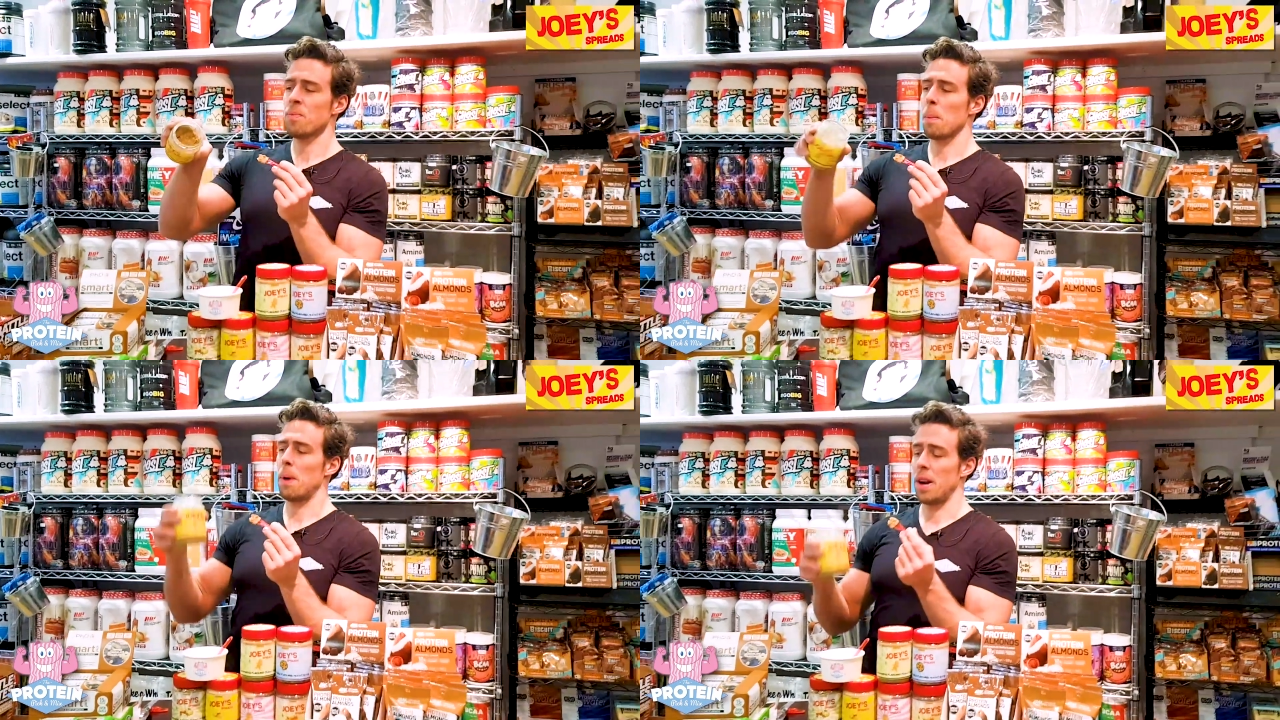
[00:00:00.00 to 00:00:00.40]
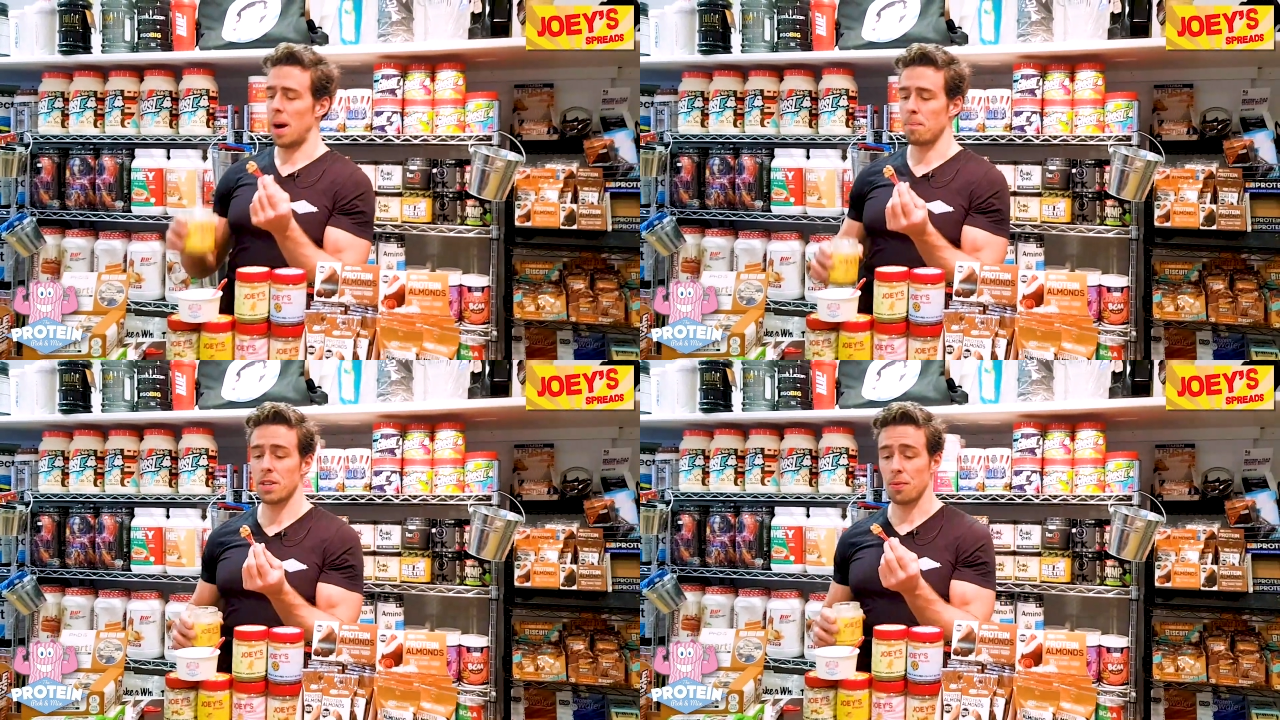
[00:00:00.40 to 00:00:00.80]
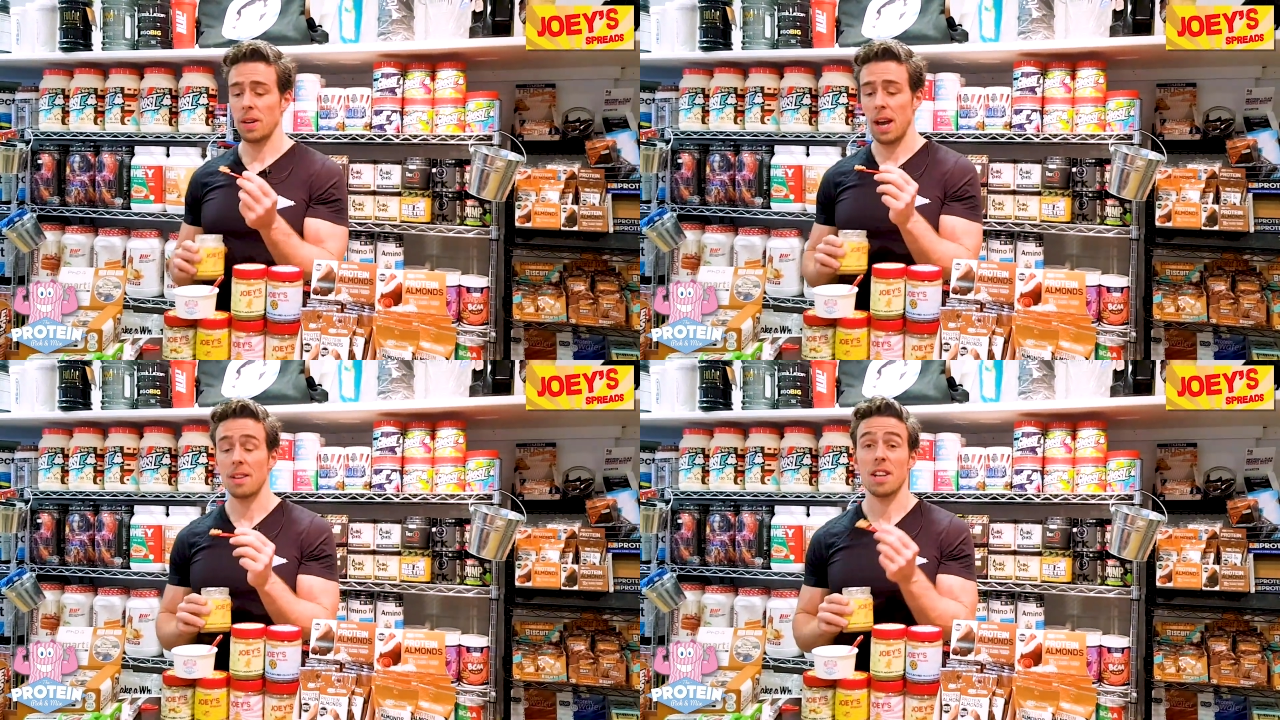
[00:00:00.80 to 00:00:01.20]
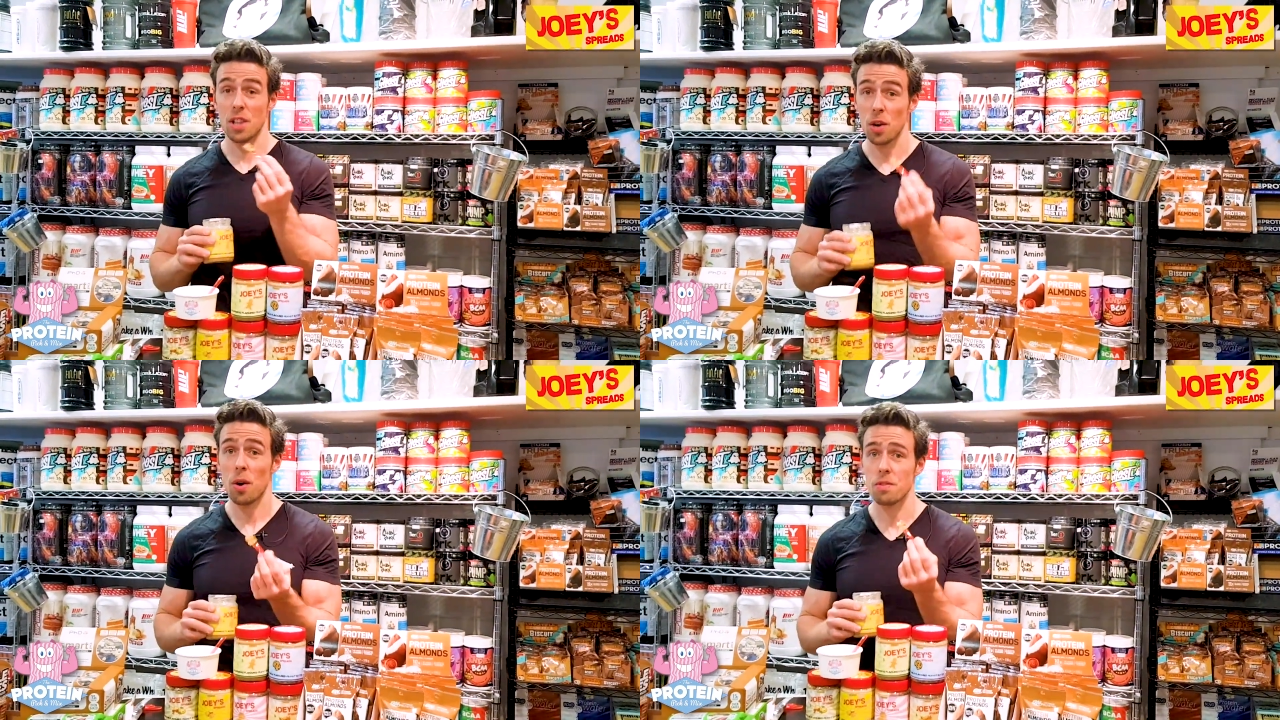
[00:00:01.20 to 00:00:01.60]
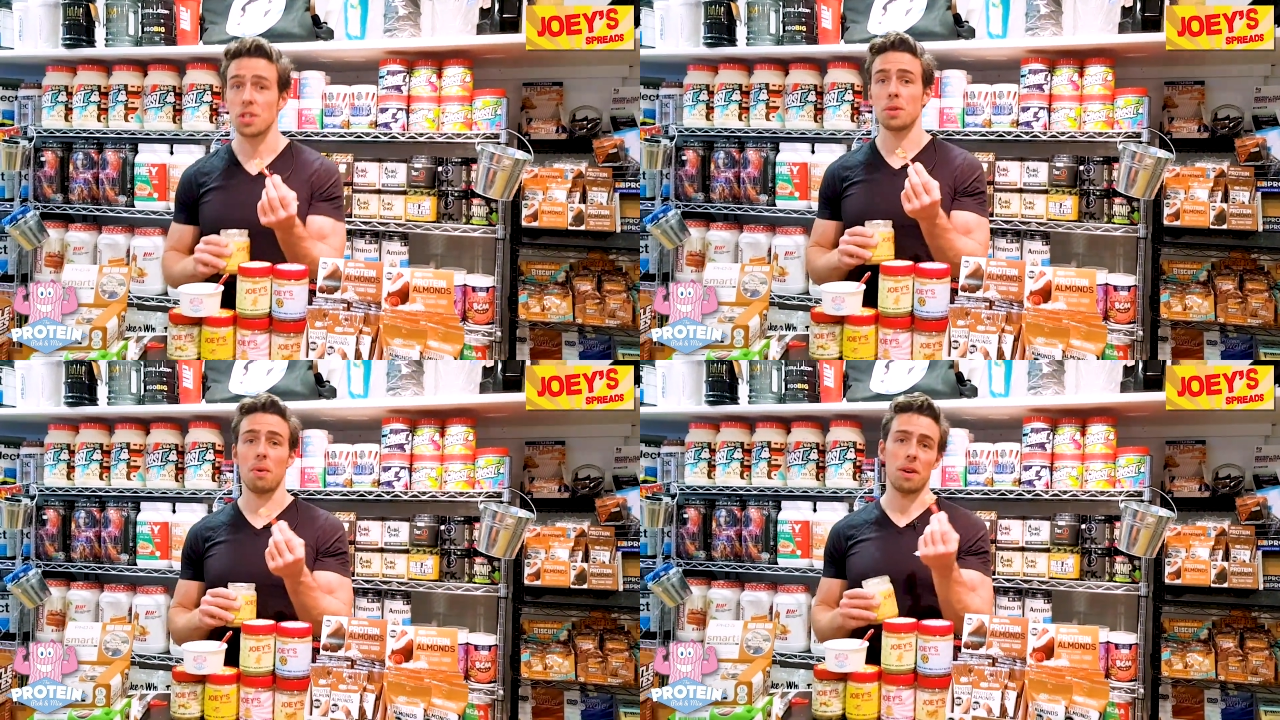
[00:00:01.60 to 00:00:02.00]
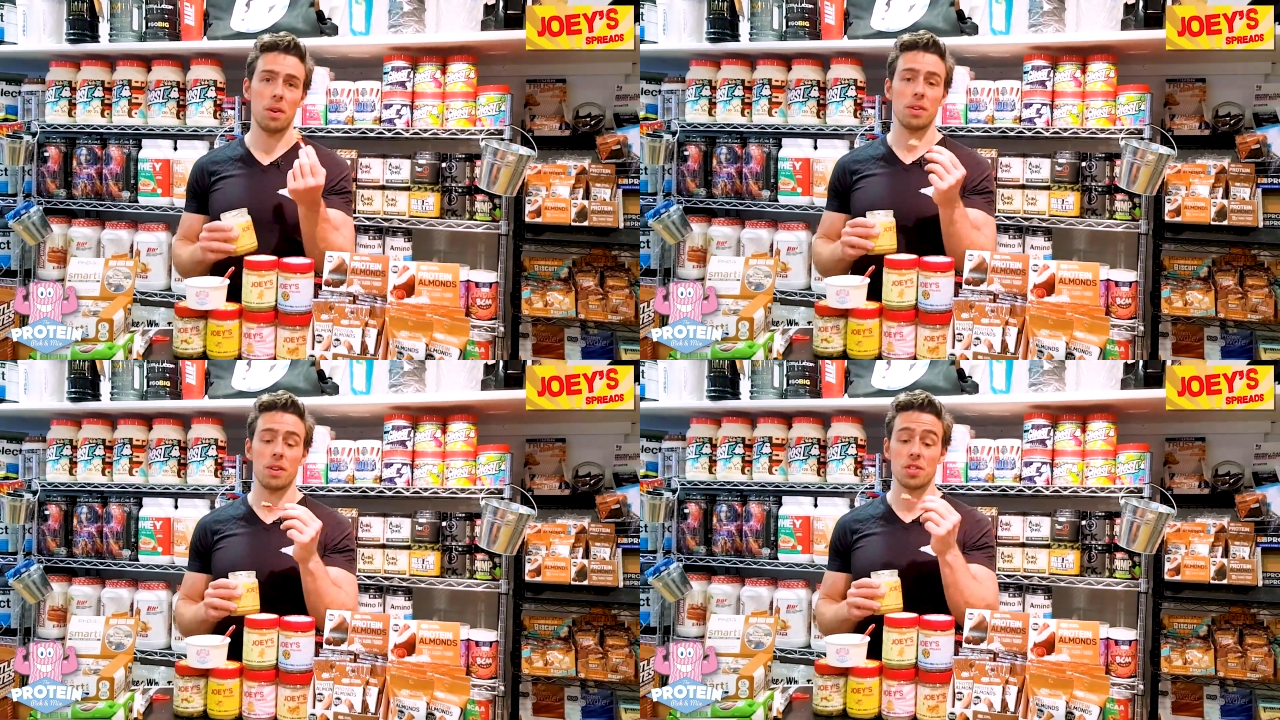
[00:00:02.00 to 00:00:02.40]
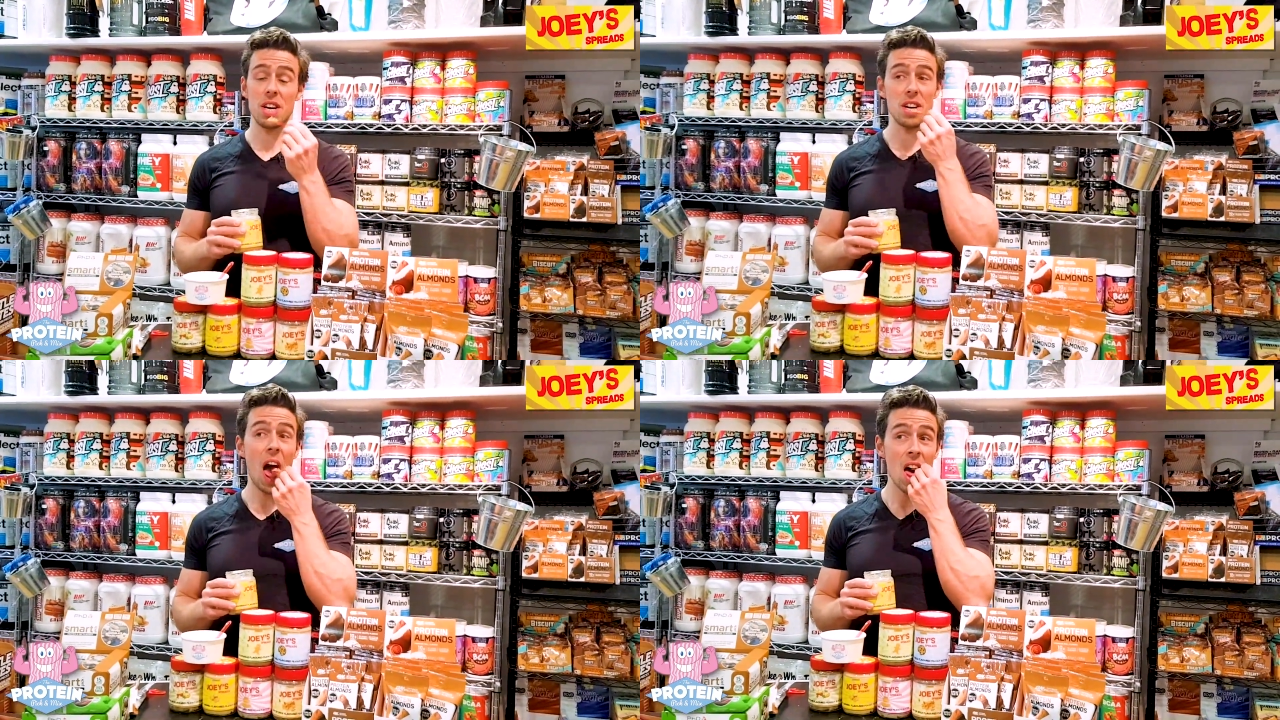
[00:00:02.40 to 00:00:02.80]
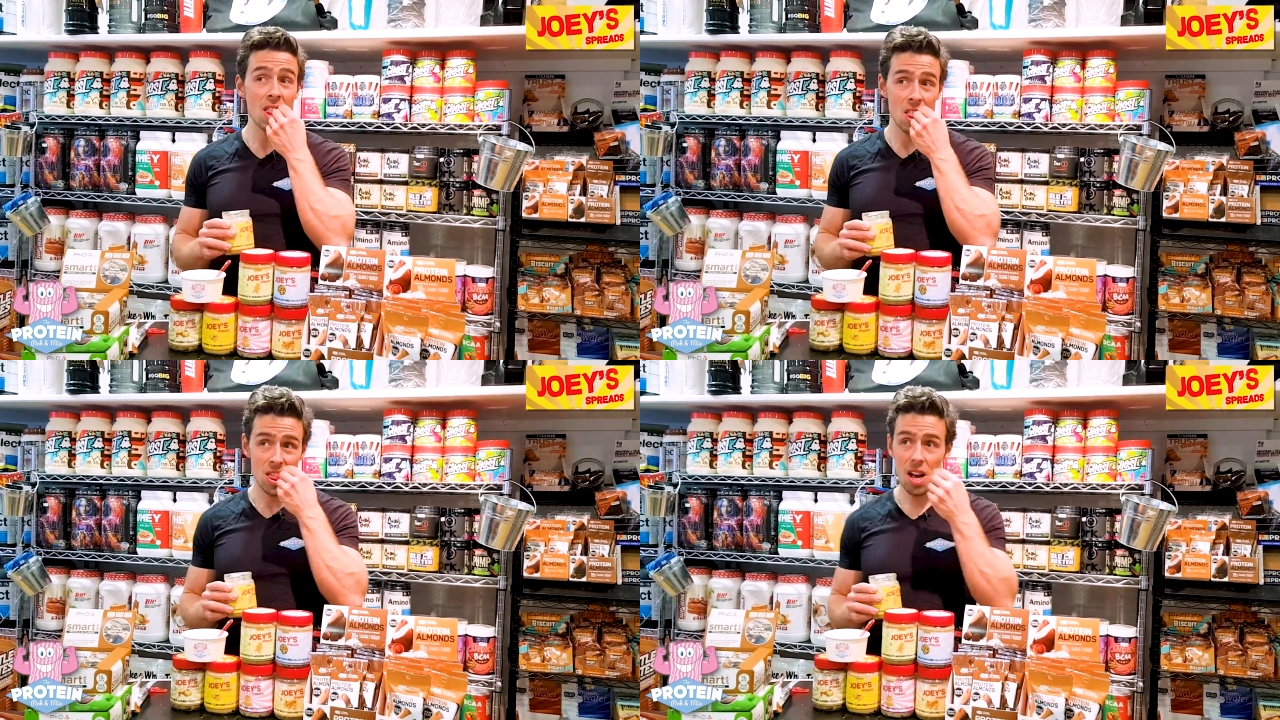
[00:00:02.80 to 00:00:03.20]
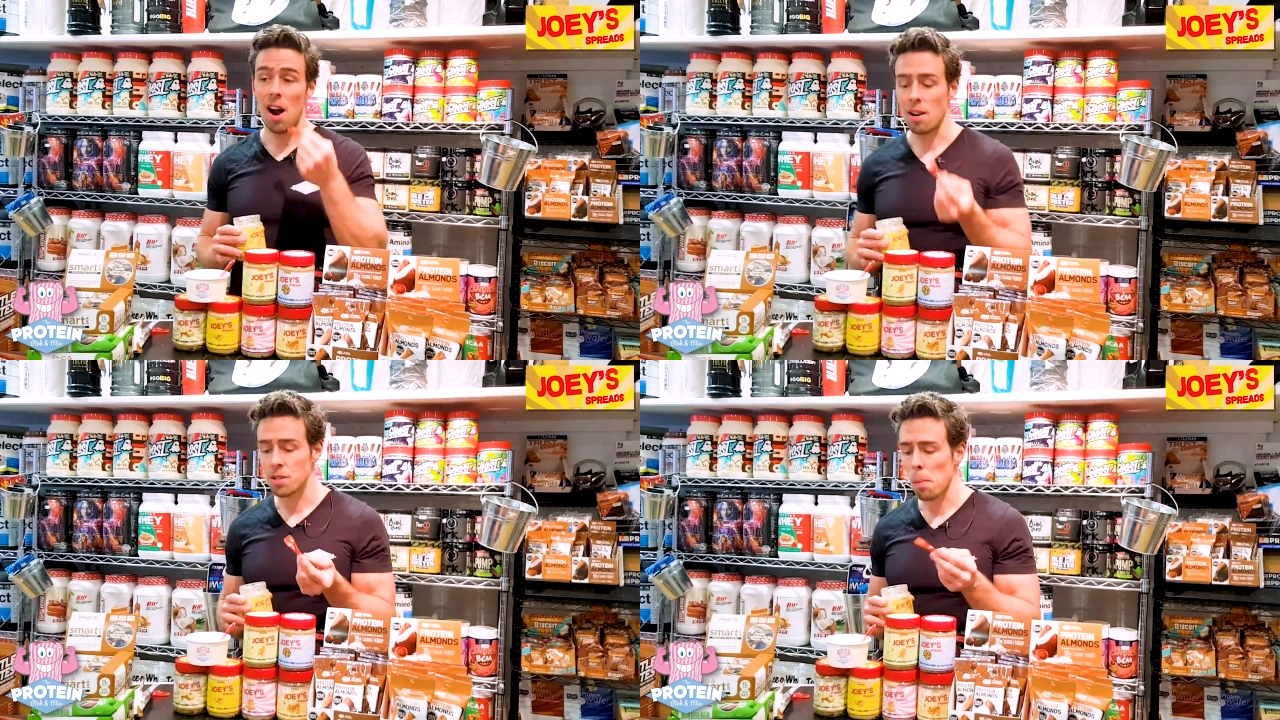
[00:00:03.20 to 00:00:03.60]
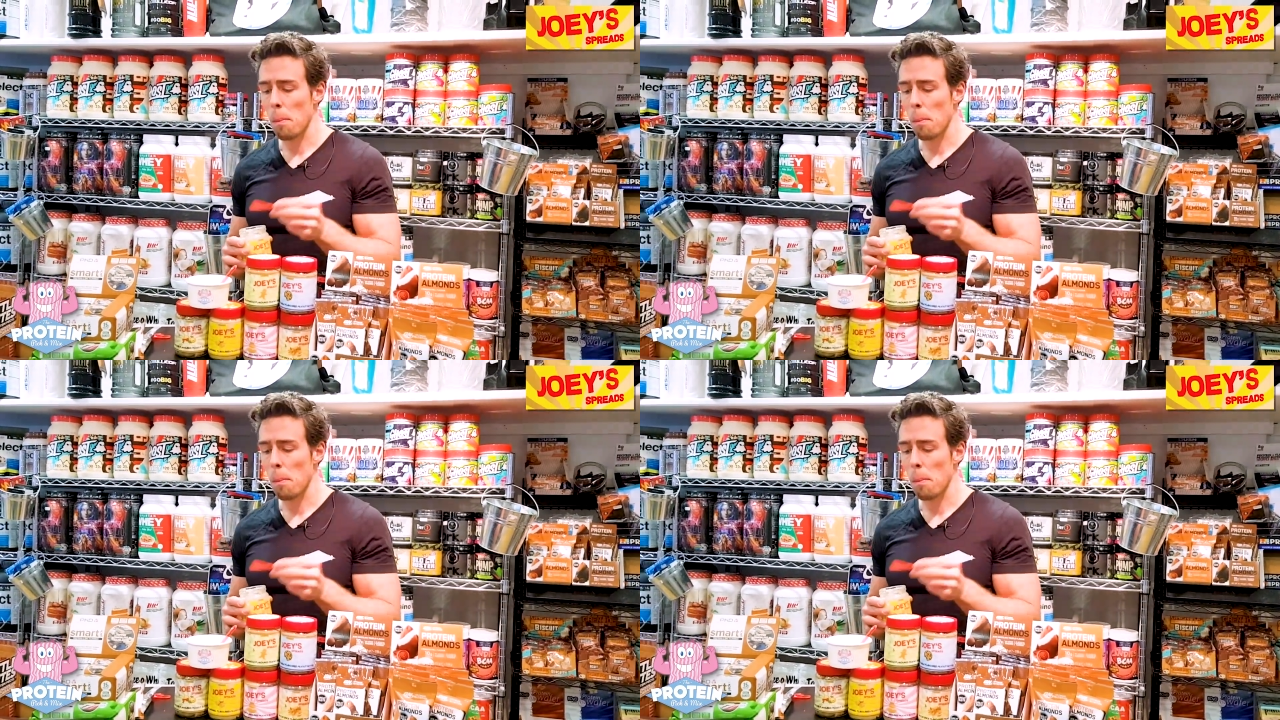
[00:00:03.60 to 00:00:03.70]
But yeah, there's a lot of gingerbread, not that you can see it. And,